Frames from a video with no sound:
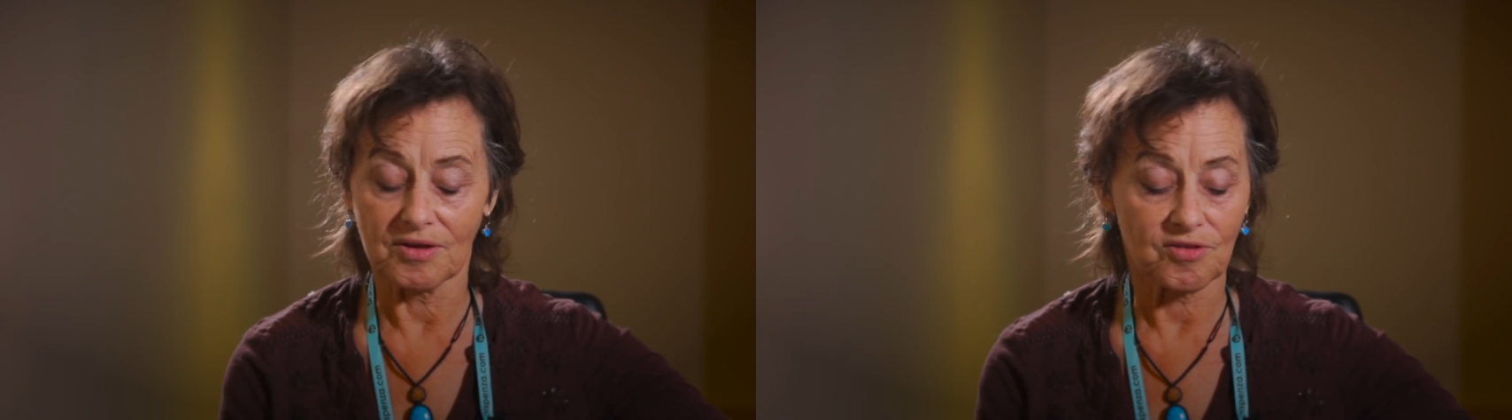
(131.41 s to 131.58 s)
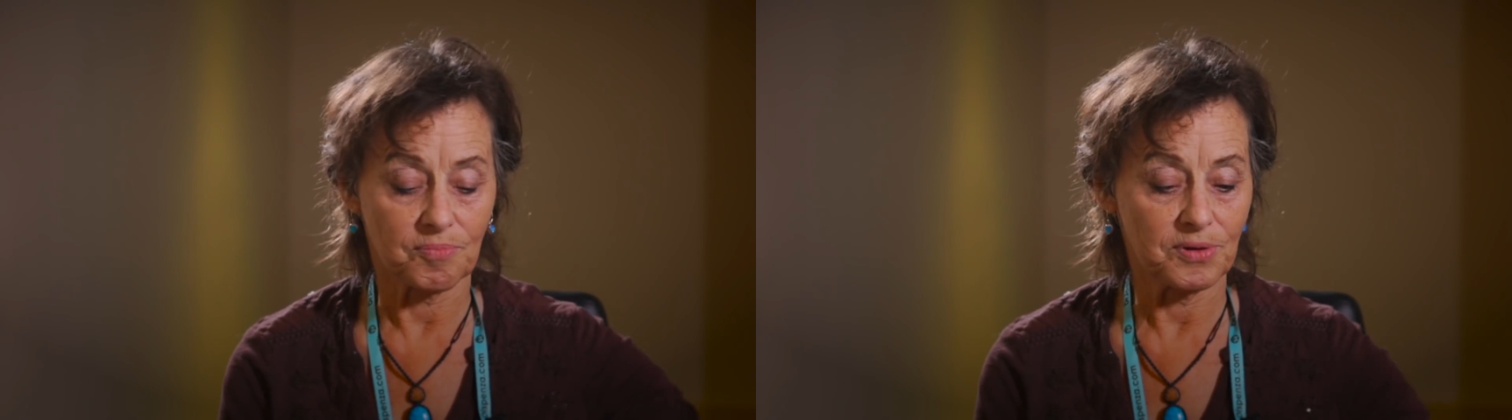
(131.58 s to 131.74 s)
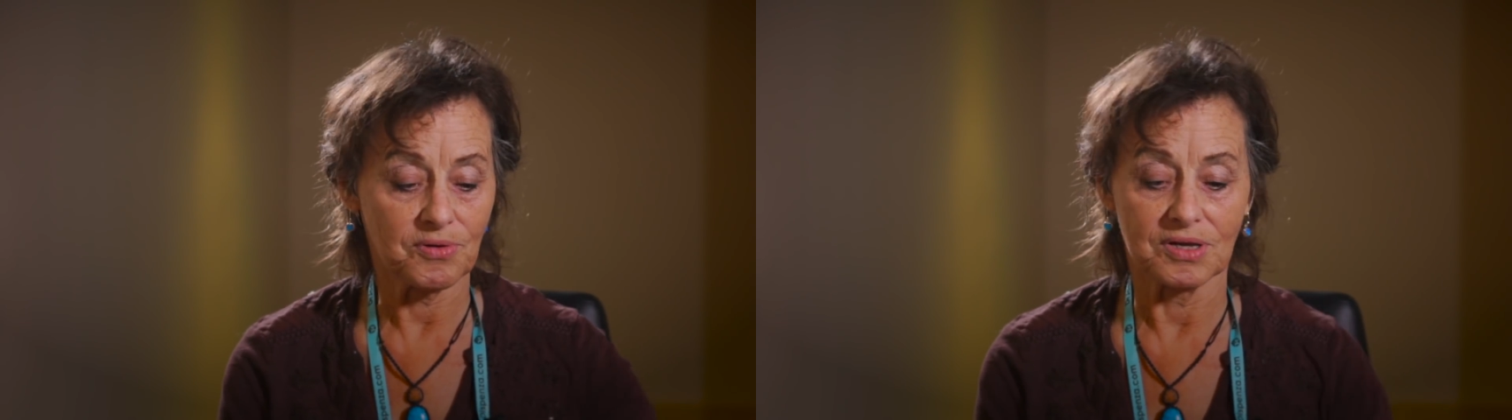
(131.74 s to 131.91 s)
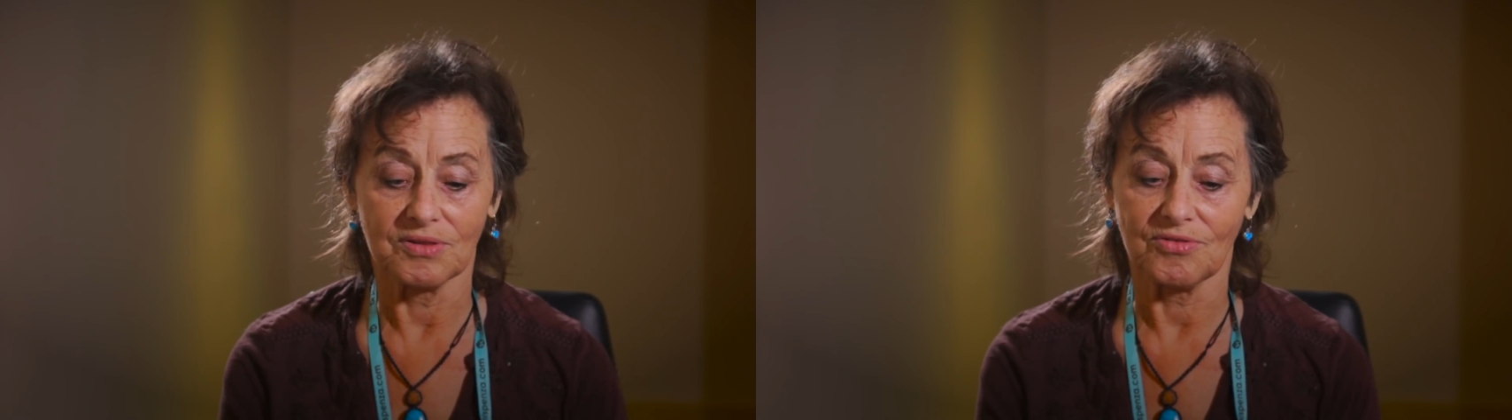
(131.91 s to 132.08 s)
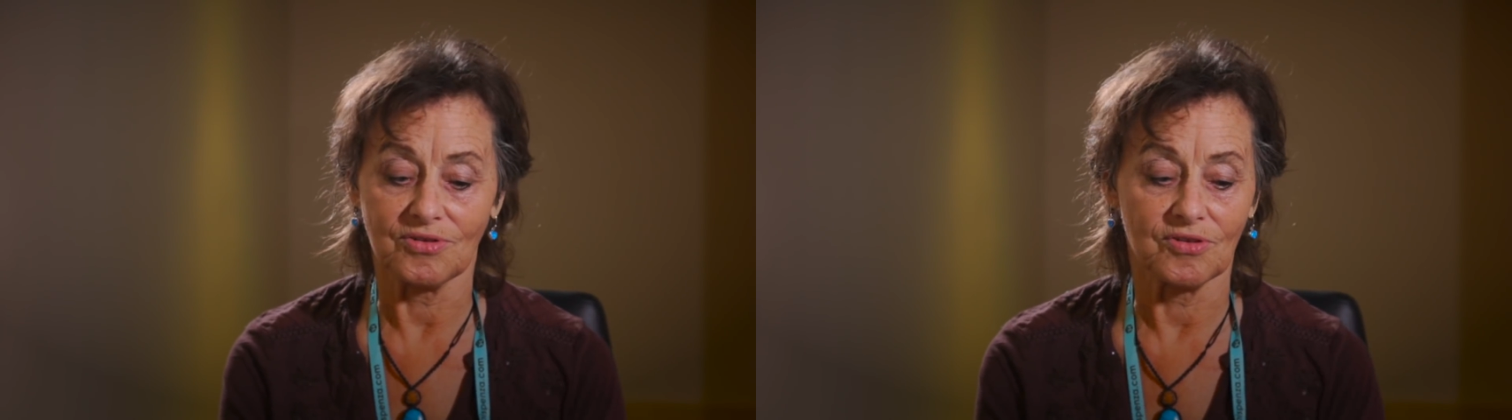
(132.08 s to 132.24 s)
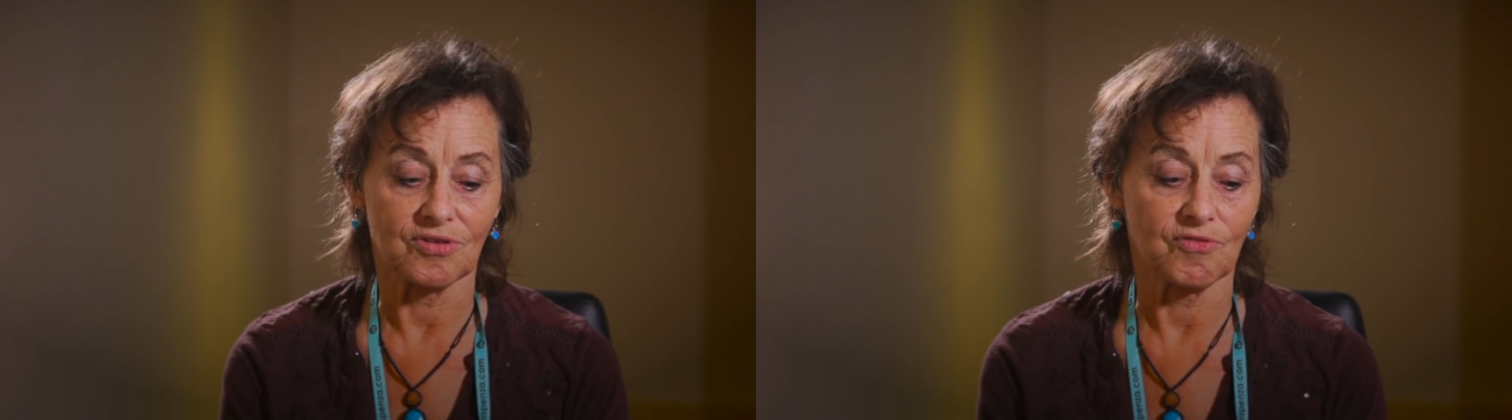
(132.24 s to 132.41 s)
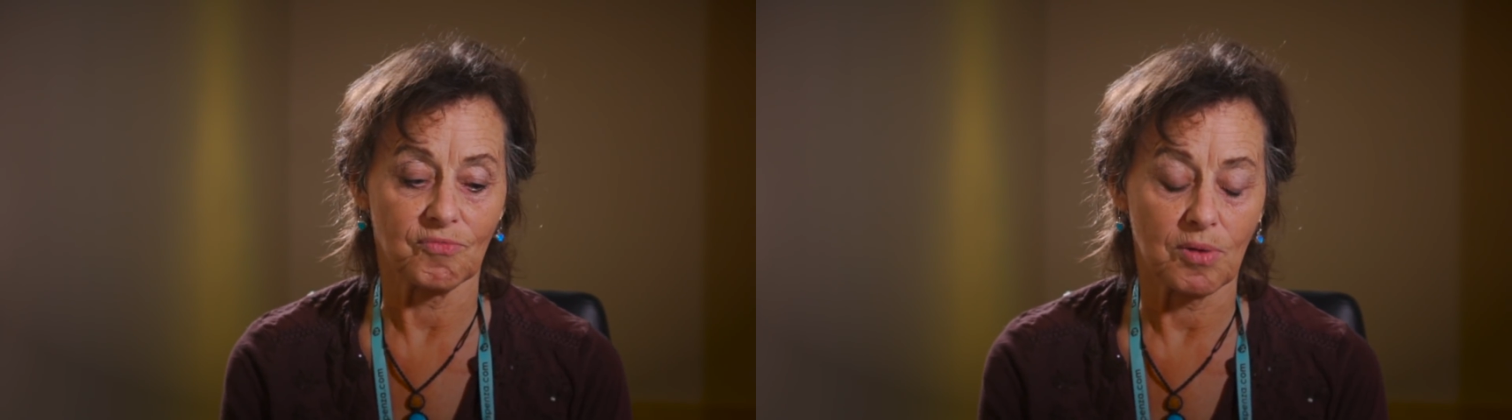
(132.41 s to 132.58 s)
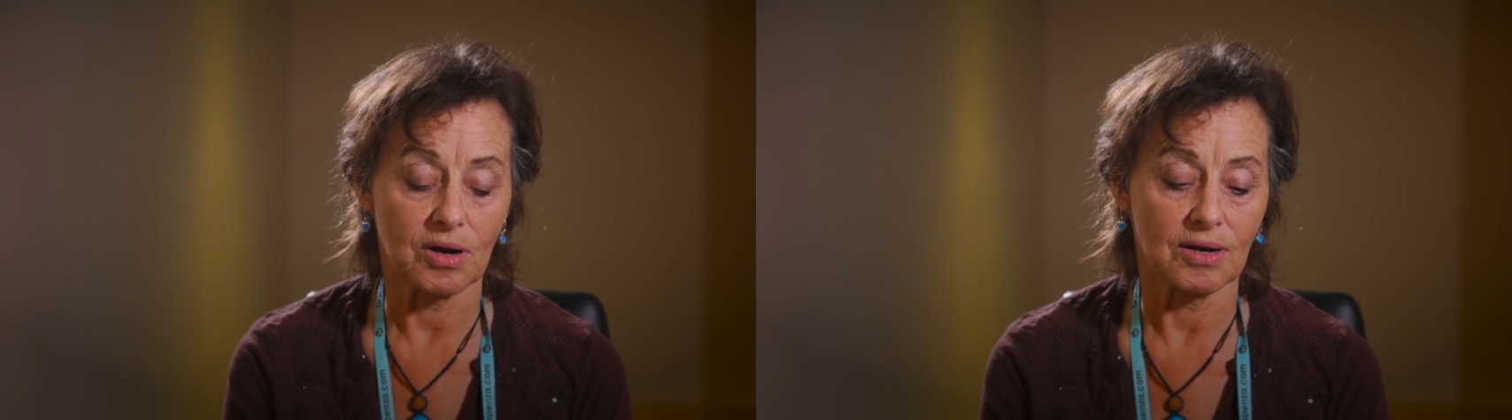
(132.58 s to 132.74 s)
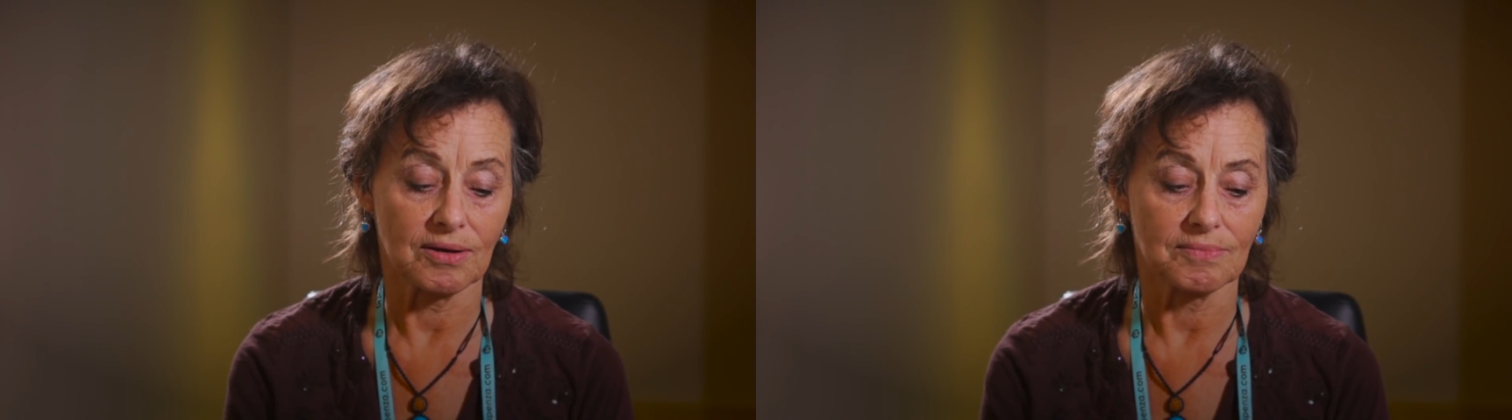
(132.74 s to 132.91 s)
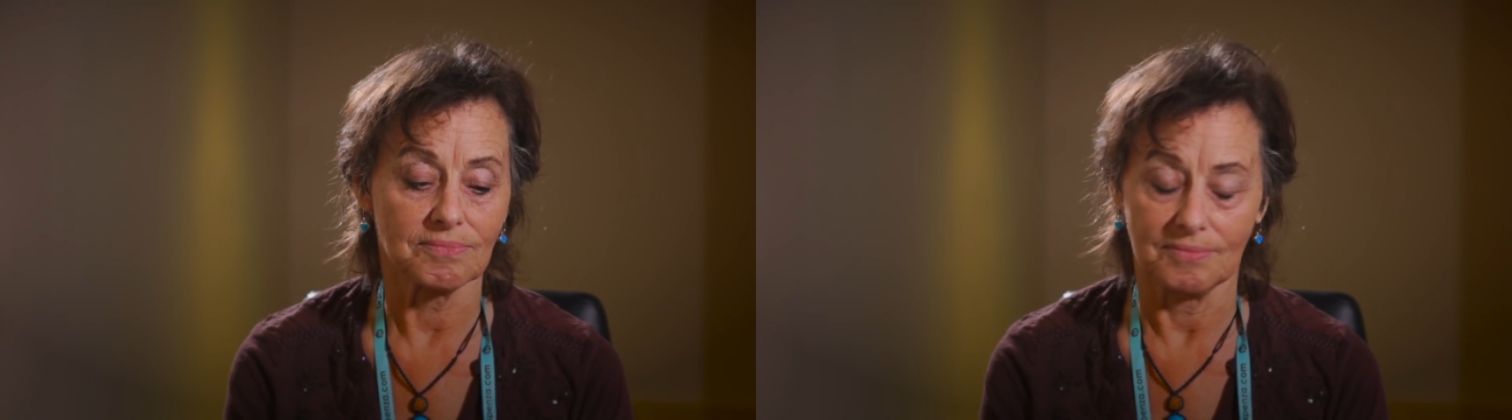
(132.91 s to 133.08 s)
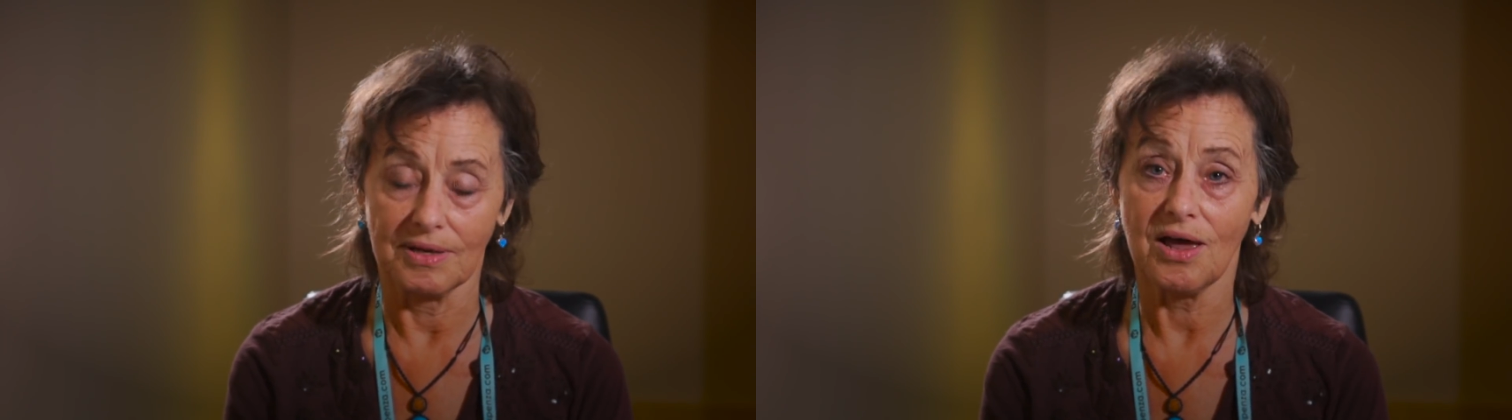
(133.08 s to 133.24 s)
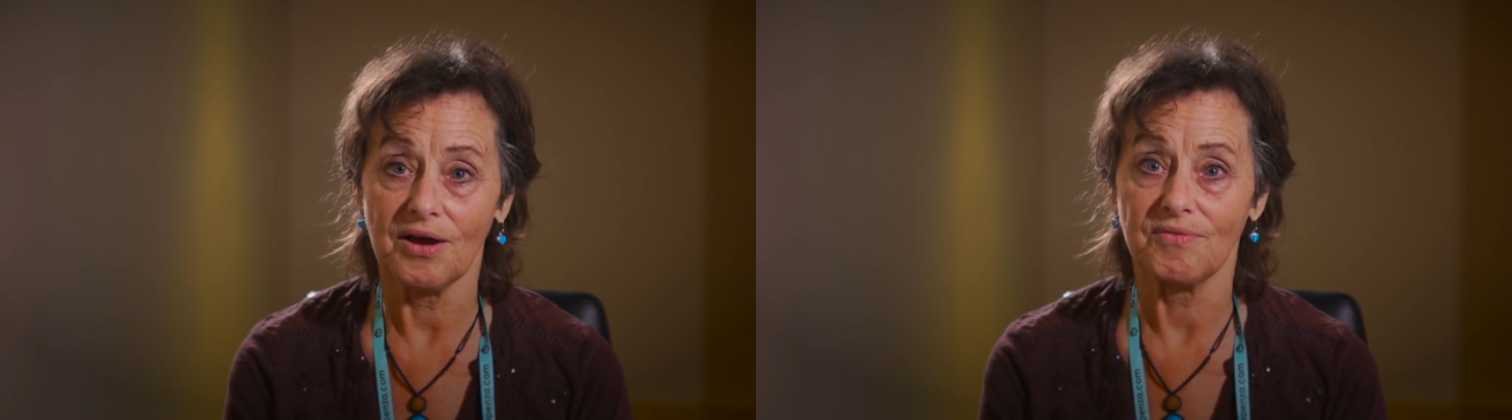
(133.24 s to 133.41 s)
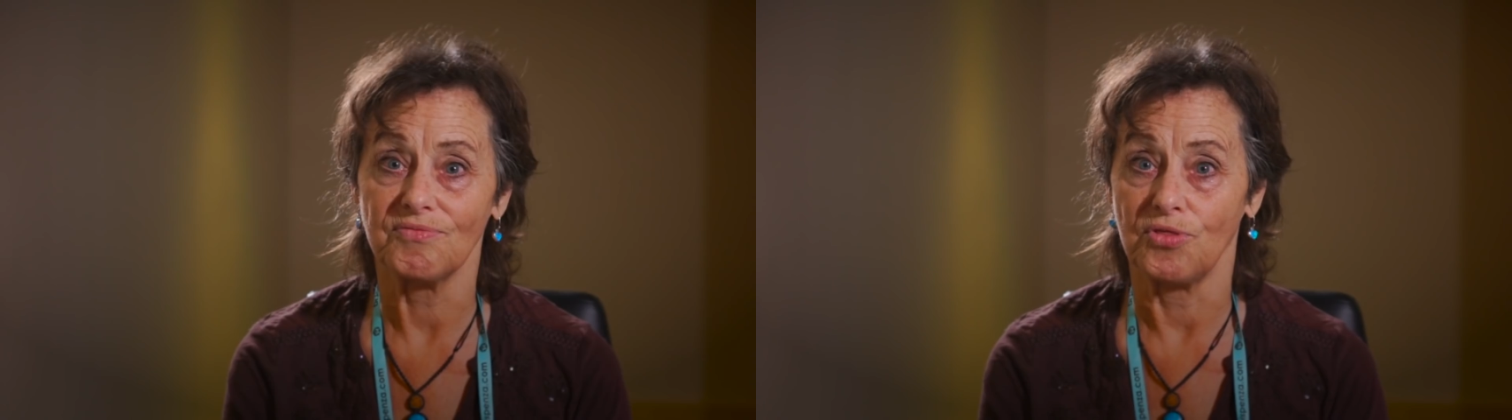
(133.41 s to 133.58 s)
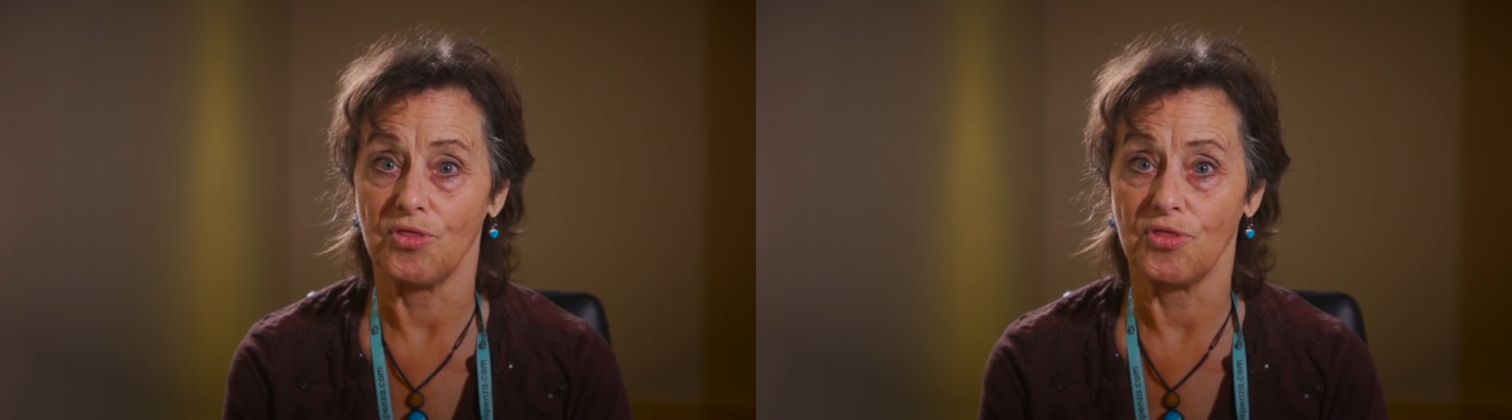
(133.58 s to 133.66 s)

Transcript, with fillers: experiences of my life,